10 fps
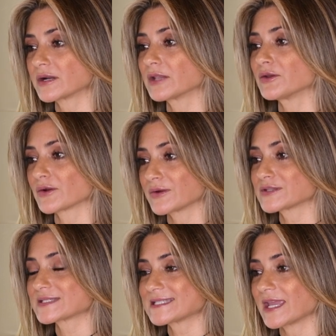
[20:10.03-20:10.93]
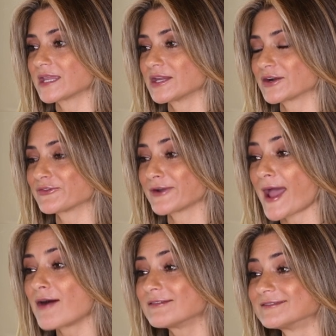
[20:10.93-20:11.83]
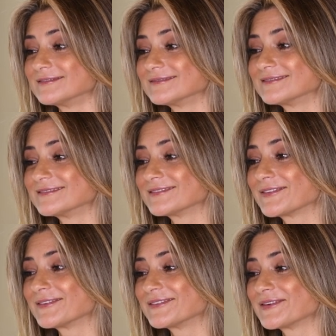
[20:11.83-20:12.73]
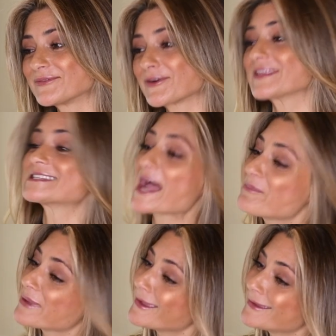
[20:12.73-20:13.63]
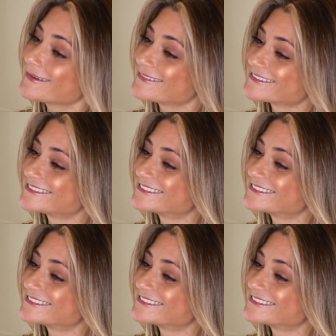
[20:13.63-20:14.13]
here and you're going to stay here for now? Um, for the time being?